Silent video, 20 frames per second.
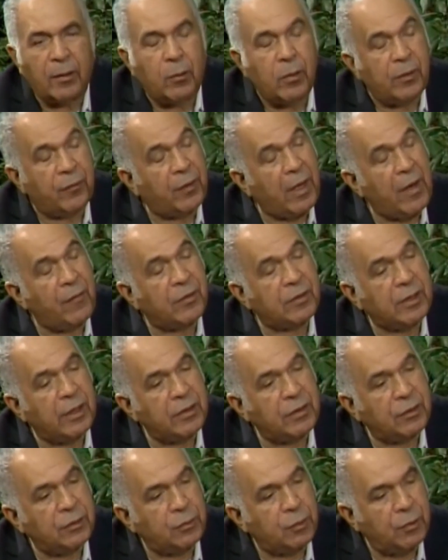with
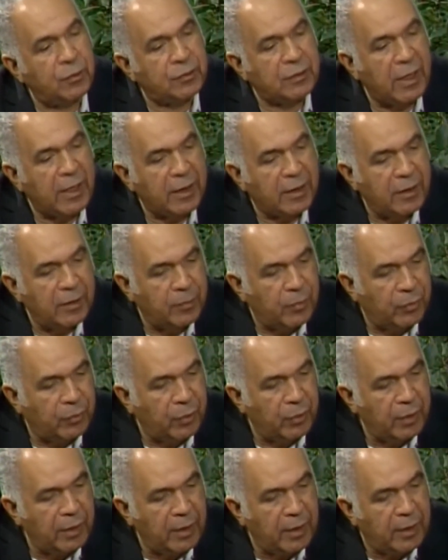Conversations with Zaki
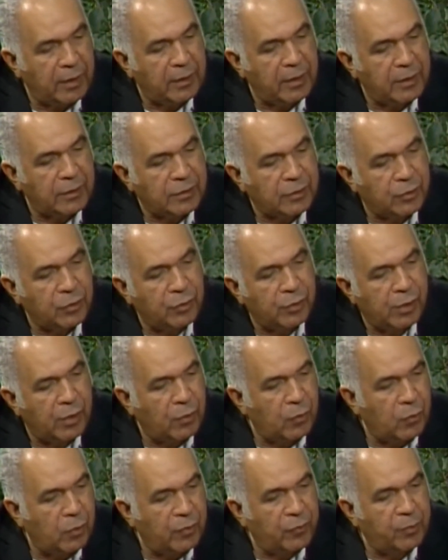Baruti, and in
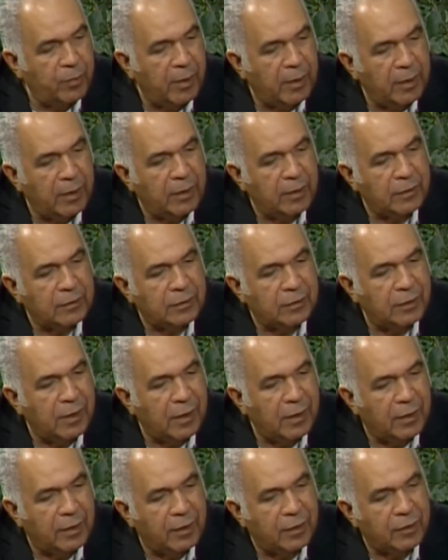studio with me is a young